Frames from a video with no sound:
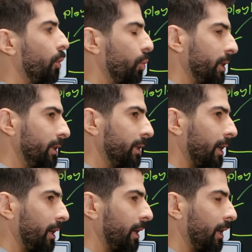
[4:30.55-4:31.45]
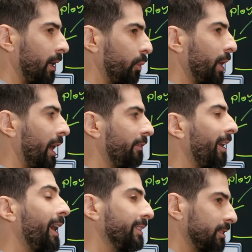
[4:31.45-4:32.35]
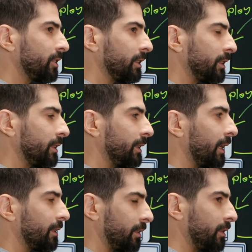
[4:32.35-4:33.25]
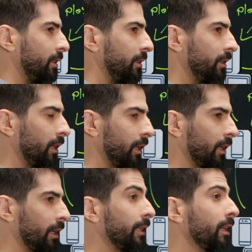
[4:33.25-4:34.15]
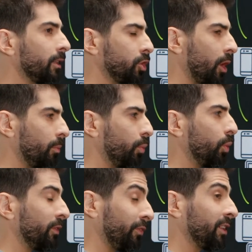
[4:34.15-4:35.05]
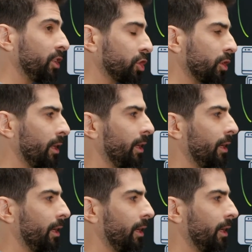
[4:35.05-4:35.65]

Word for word: we have high certainty that the rendering job would finish